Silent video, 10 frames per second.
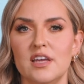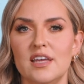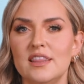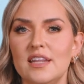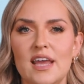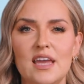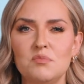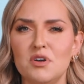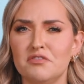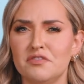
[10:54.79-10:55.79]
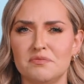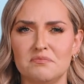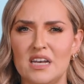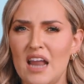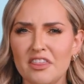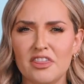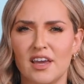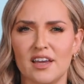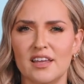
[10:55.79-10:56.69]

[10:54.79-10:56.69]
in the name of nothing,